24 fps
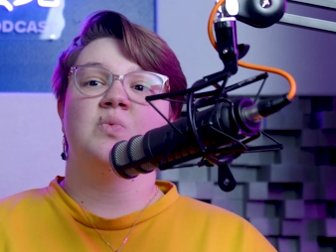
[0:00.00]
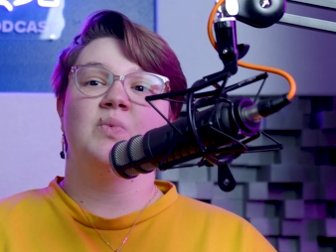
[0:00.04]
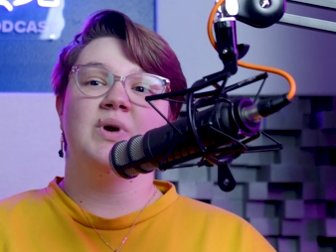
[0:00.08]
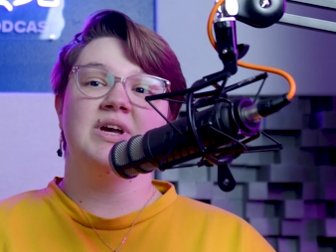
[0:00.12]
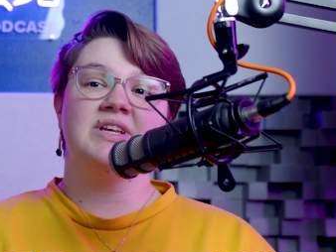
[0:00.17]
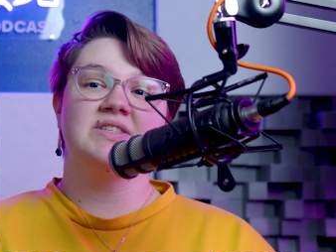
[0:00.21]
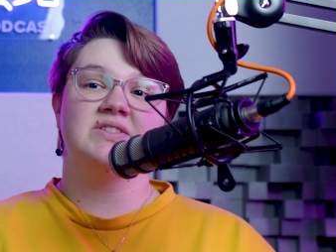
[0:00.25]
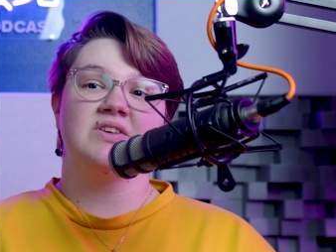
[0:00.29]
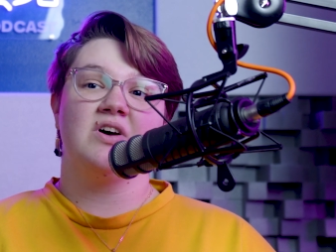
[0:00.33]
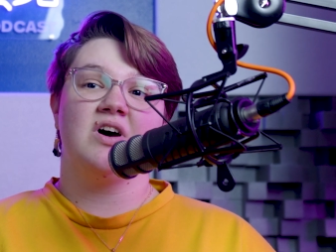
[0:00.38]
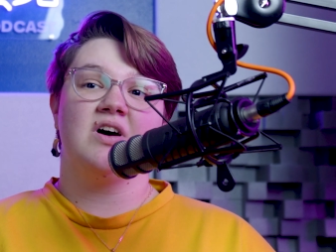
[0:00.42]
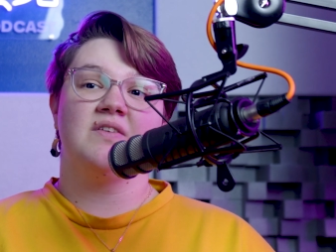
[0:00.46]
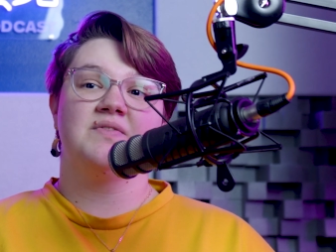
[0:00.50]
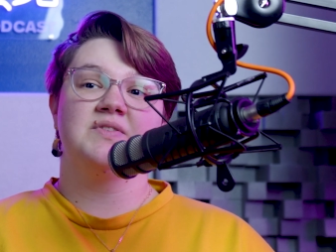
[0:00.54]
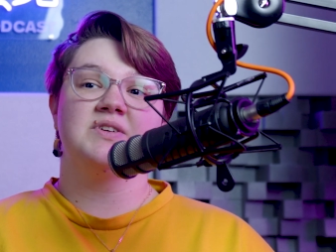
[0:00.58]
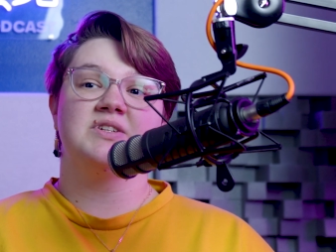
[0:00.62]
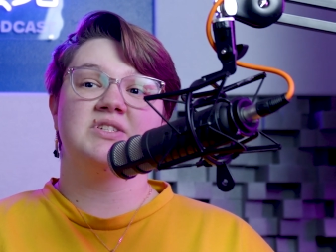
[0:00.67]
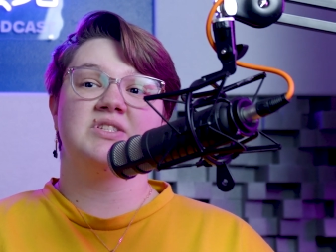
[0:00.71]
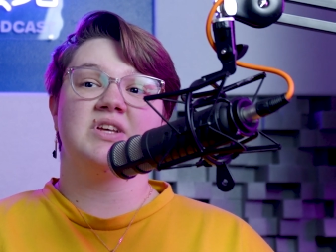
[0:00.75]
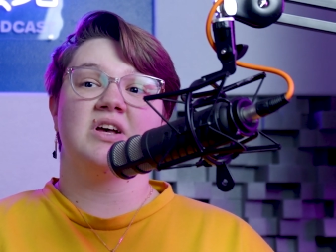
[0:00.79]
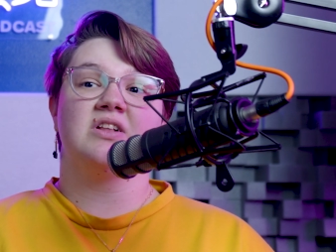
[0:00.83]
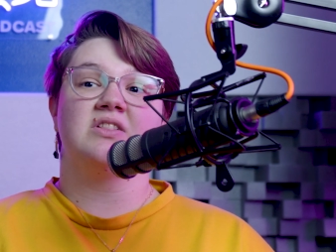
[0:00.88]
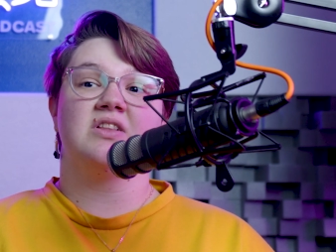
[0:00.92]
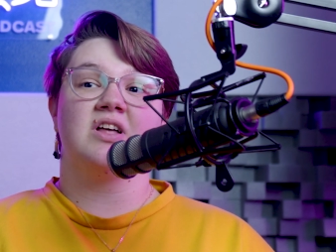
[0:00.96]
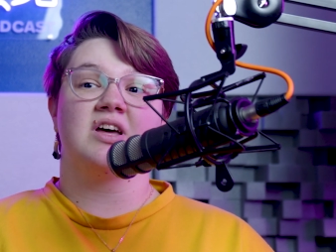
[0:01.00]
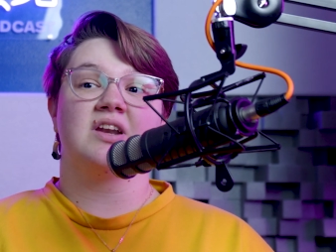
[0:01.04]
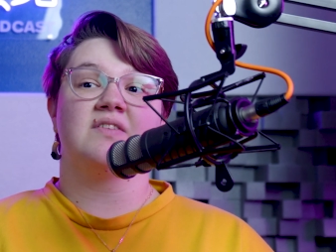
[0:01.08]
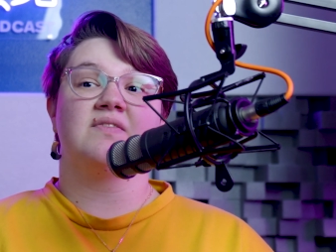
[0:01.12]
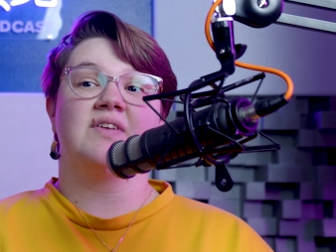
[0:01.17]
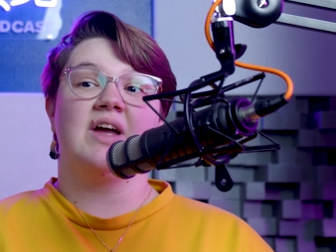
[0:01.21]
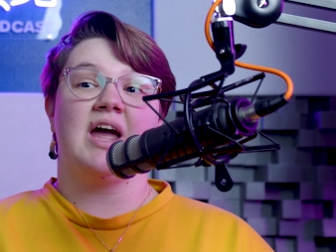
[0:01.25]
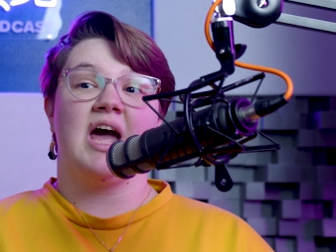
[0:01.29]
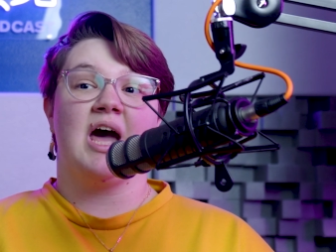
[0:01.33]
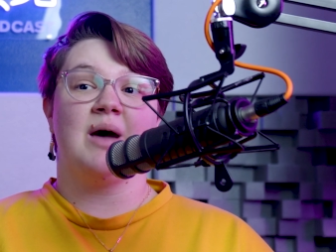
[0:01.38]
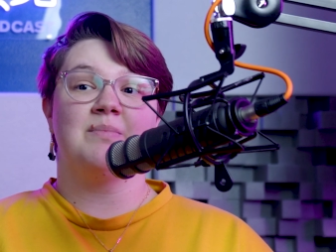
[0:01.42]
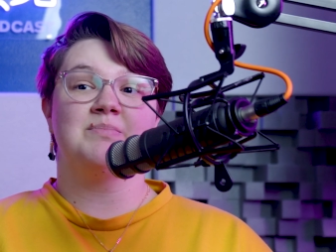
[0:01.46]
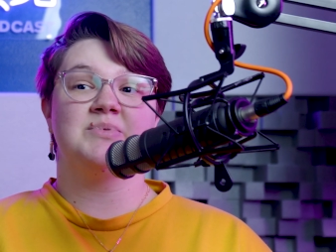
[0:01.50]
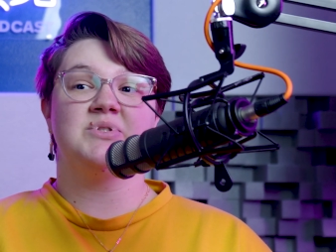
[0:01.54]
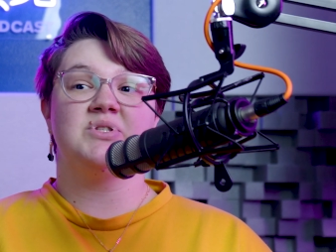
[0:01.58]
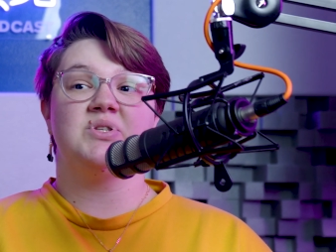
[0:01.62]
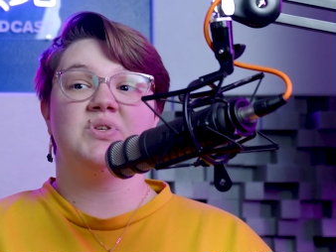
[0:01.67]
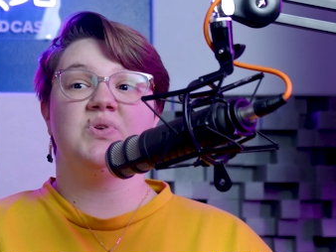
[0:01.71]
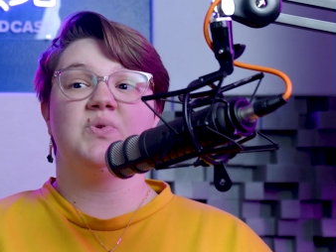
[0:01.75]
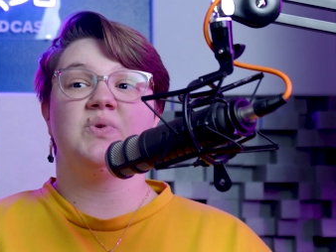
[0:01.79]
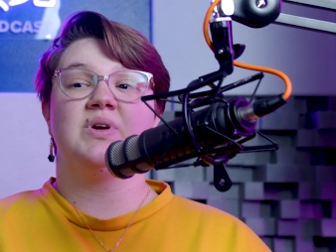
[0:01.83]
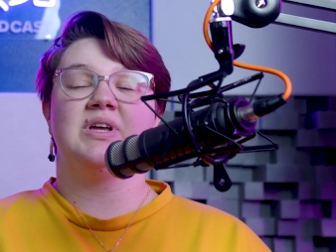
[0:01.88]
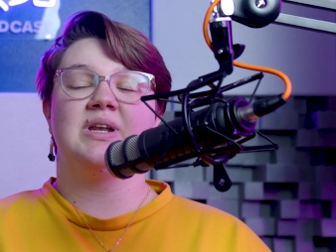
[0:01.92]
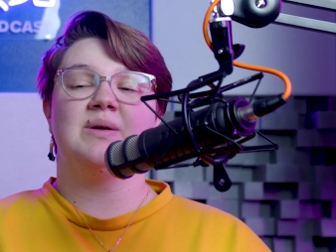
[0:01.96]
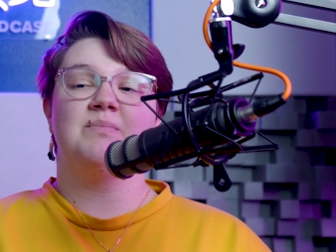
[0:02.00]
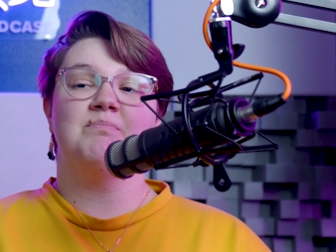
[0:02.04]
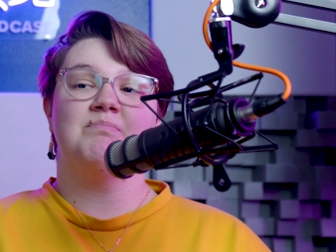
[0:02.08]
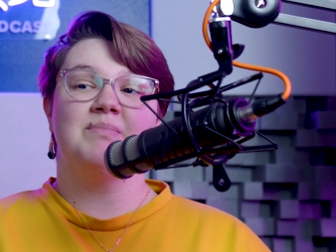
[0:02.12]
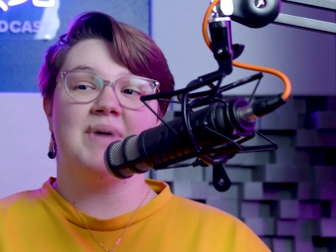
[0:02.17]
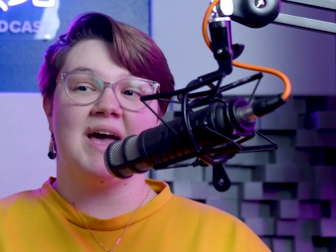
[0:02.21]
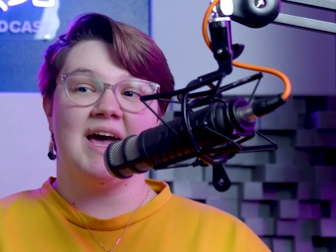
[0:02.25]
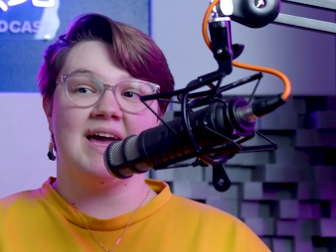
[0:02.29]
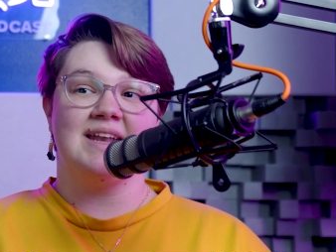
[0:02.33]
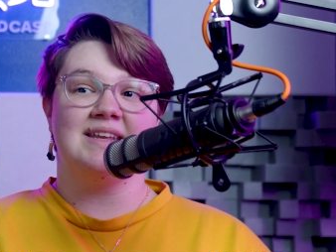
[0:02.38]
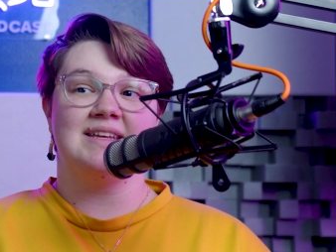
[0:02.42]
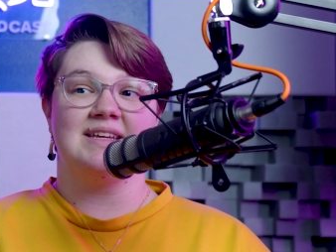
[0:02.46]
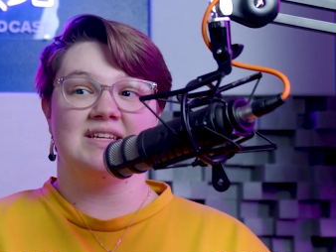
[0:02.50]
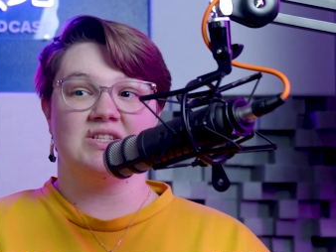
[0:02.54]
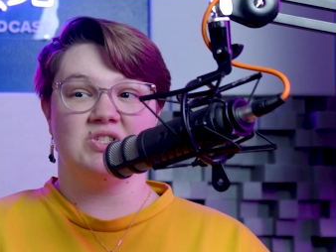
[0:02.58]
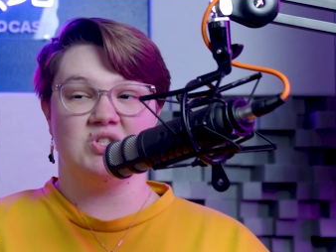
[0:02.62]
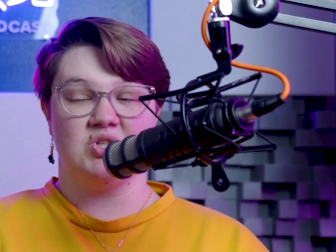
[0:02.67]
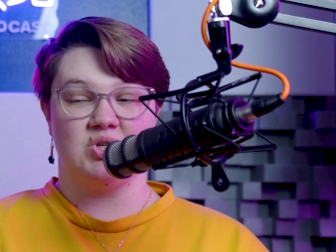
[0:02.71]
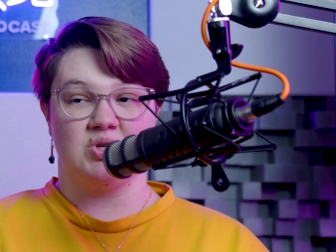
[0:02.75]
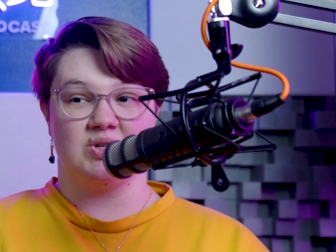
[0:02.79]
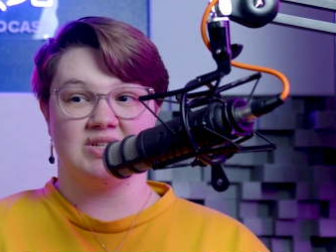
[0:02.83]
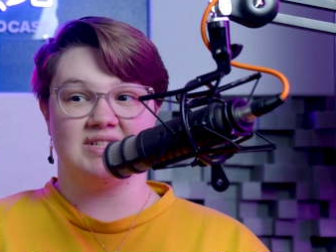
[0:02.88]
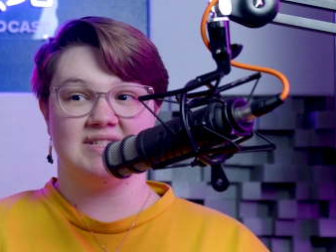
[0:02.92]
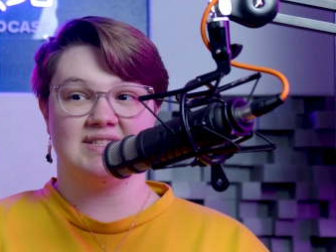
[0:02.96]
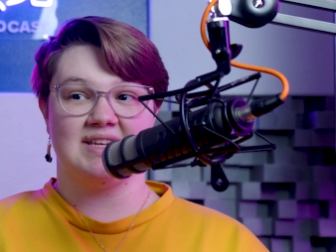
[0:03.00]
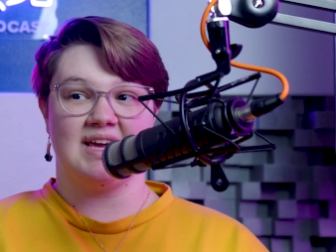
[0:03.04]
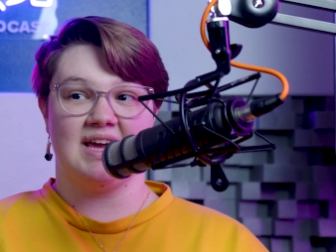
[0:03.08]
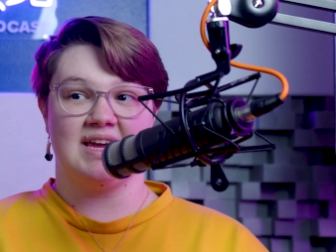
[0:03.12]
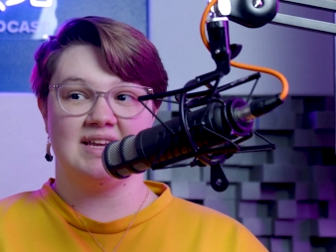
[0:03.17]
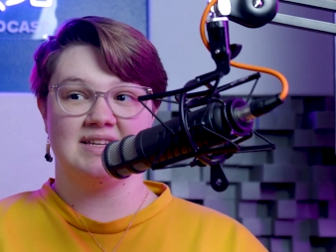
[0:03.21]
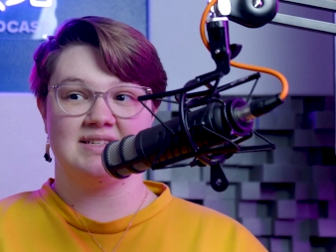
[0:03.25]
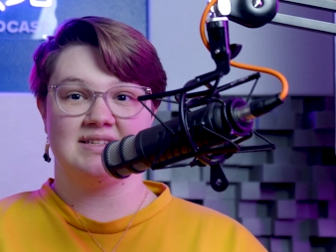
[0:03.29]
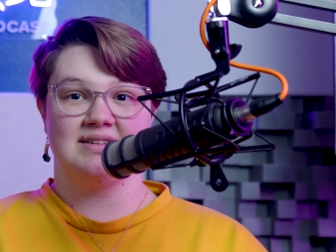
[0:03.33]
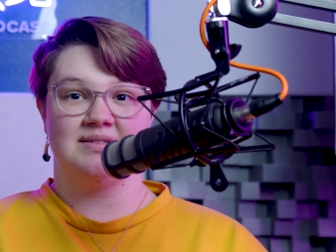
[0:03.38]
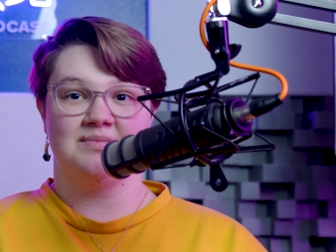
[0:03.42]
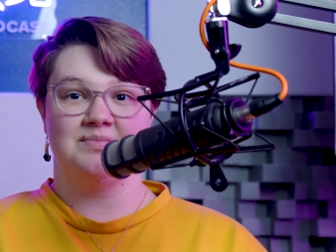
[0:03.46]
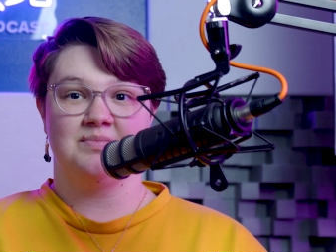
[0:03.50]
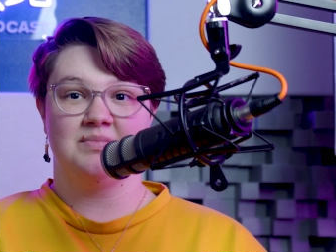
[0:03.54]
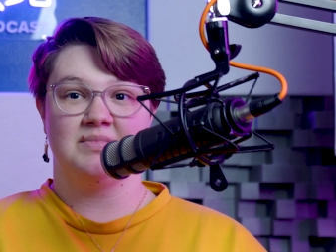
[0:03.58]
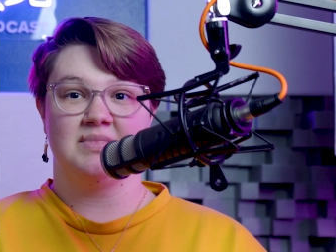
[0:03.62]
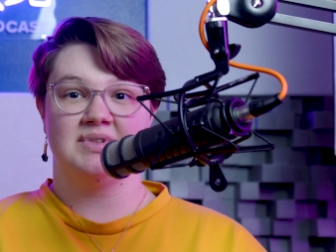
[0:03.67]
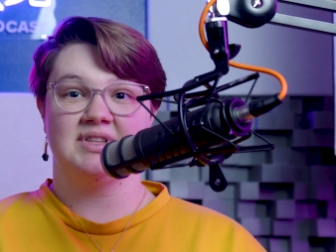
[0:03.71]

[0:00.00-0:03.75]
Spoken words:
Wix offers a lot of apps you can embed into your site,